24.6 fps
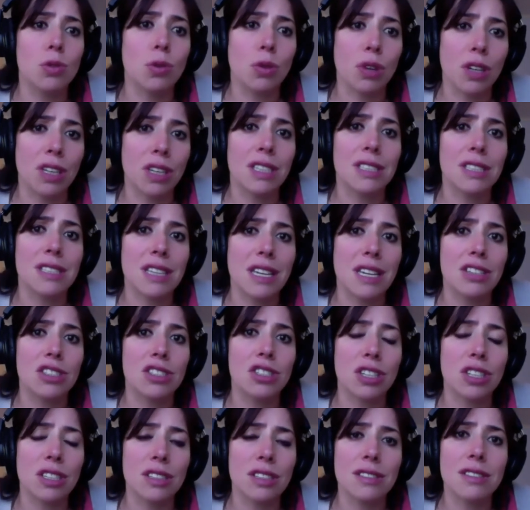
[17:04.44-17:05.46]

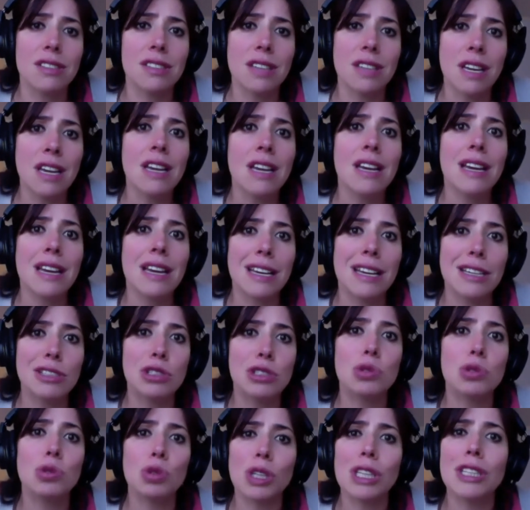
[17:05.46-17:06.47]
organizations.
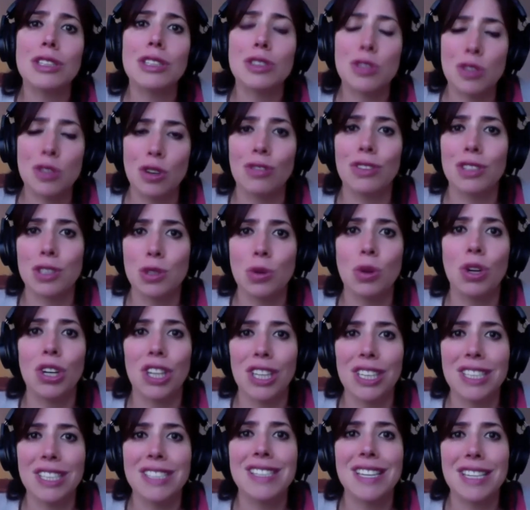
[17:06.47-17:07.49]
It's truly a service
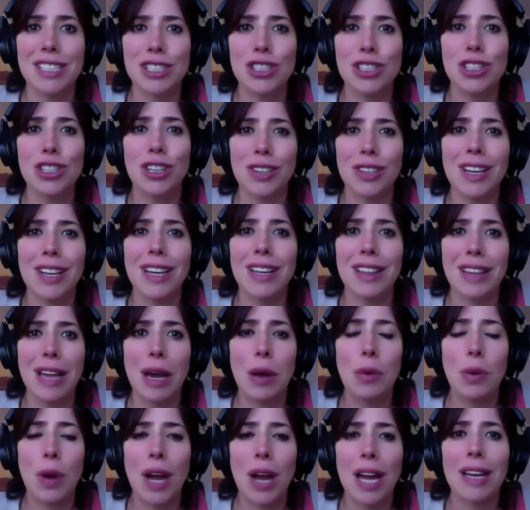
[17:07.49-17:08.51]
organization in
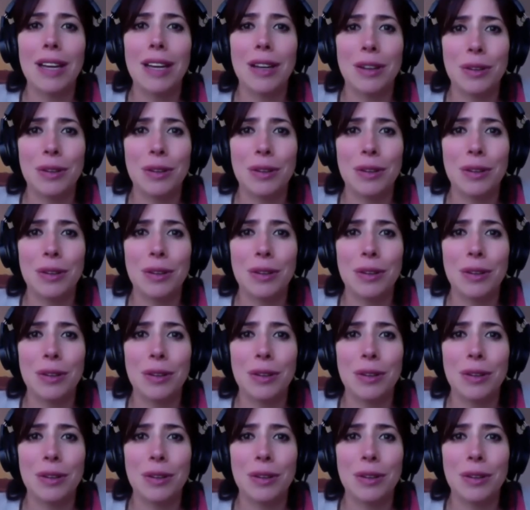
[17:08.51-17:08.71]
that way.